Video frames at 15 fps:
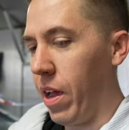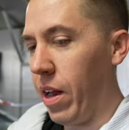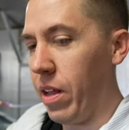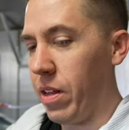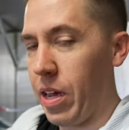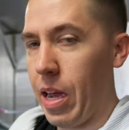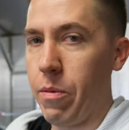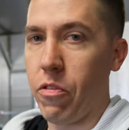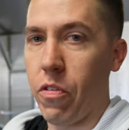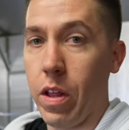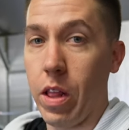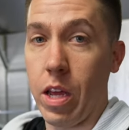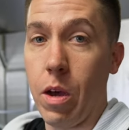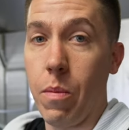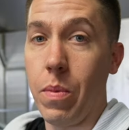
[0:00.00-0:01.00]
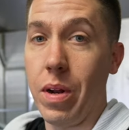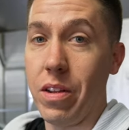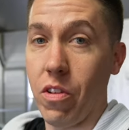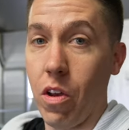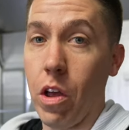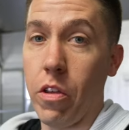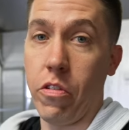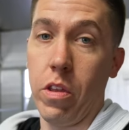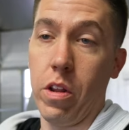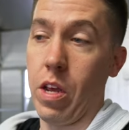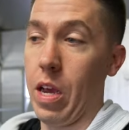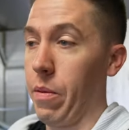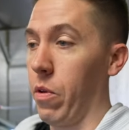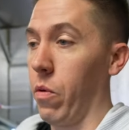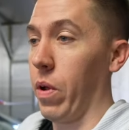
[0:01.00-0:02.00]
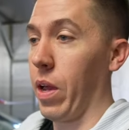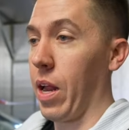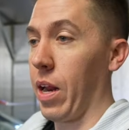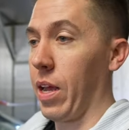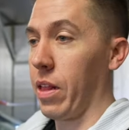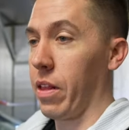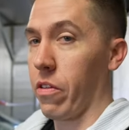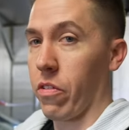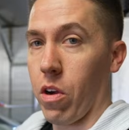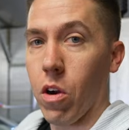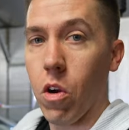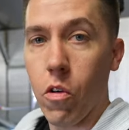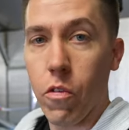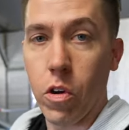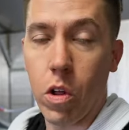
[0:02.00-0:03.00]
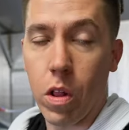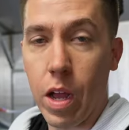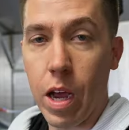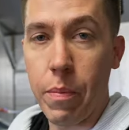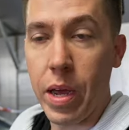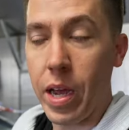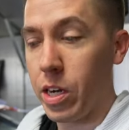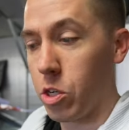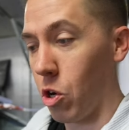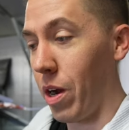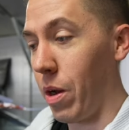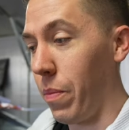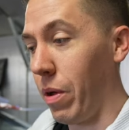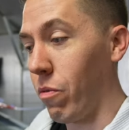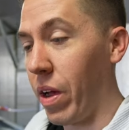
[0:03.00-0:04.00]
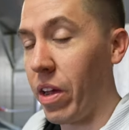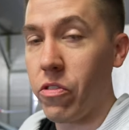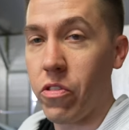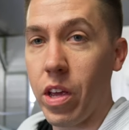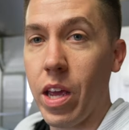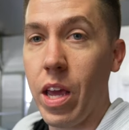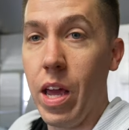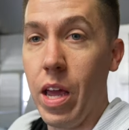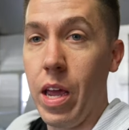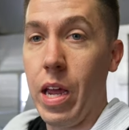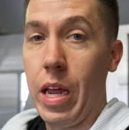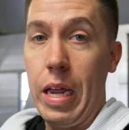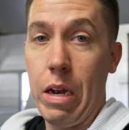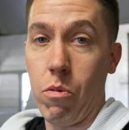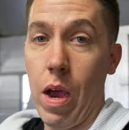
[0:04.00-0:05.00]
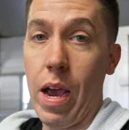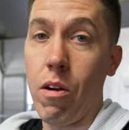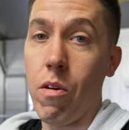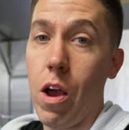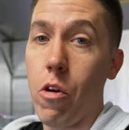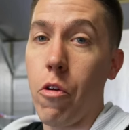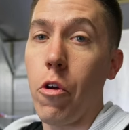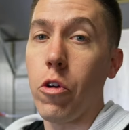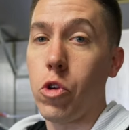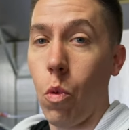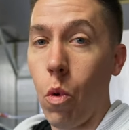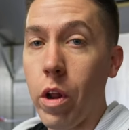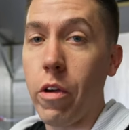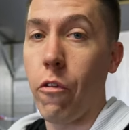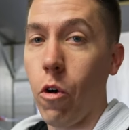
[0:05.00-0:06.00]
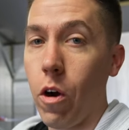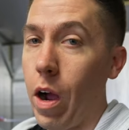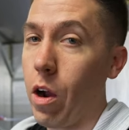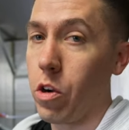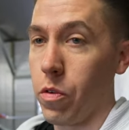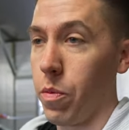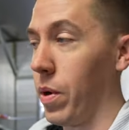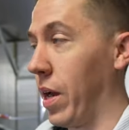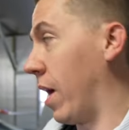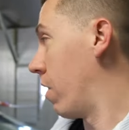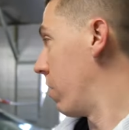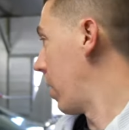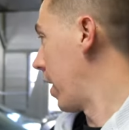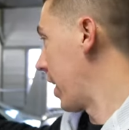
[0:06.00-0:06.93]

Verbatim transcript: and the time has finally come, but it's also the time that we got to get this car over to alignment and try to be racing in right around 24 hours from now.